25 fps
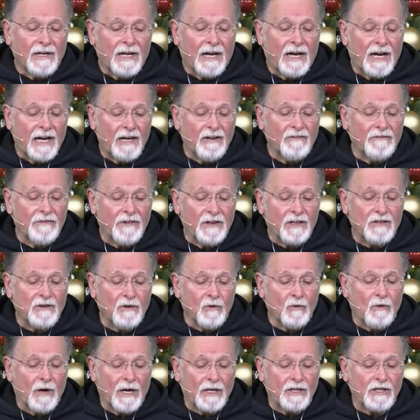High
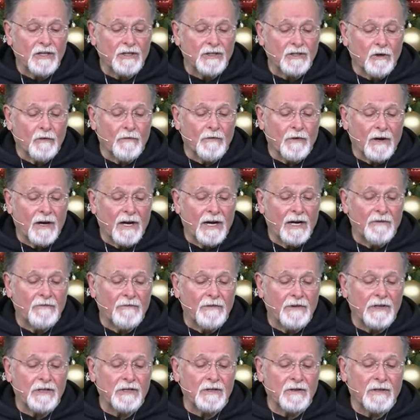official watches over high
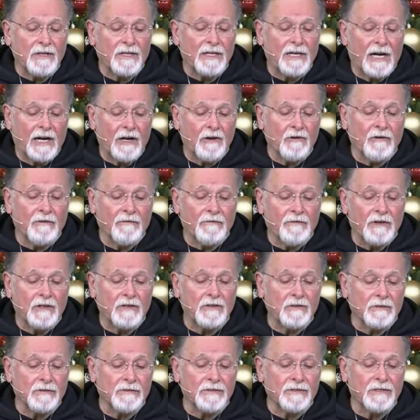official, and higher
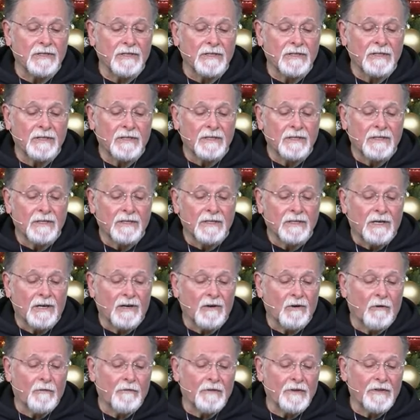officials
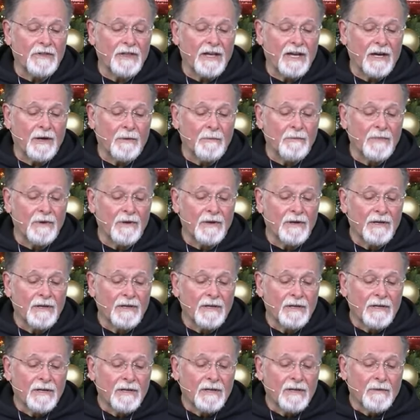are over them.
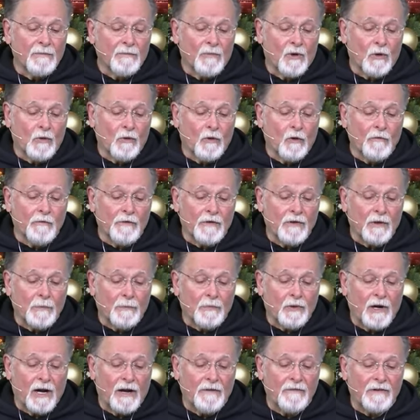Moreover, the
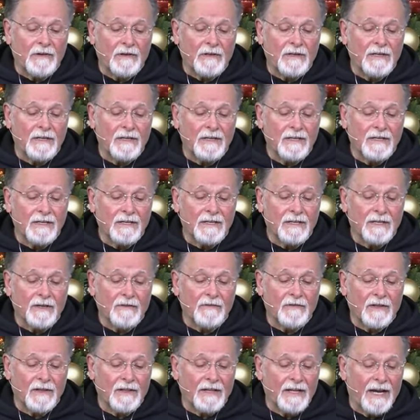profit
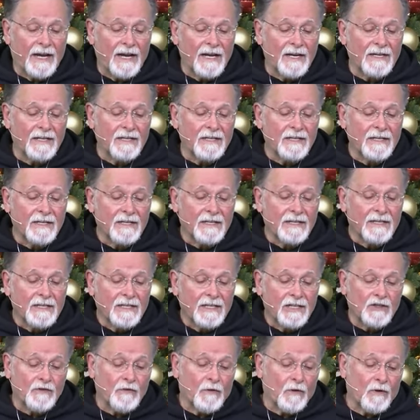of the land
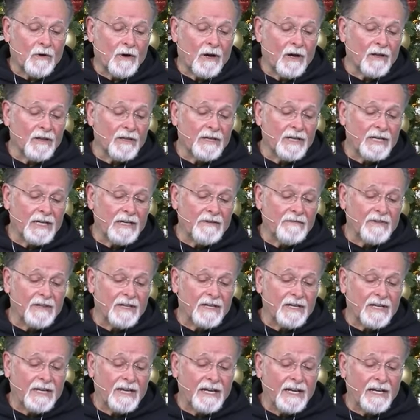is for all, even
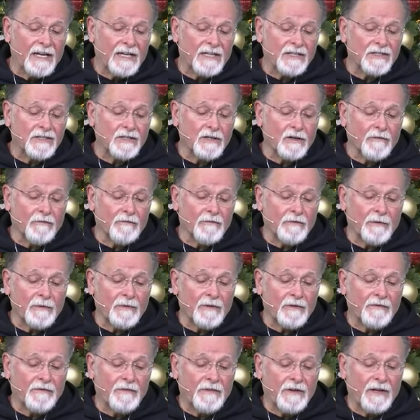the king is served from
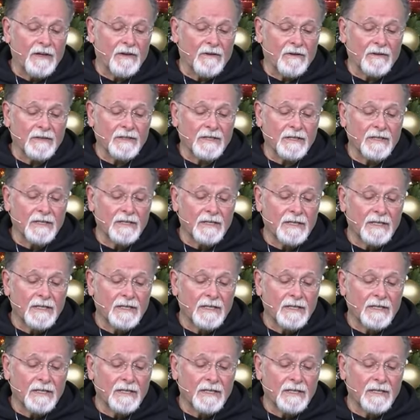the field.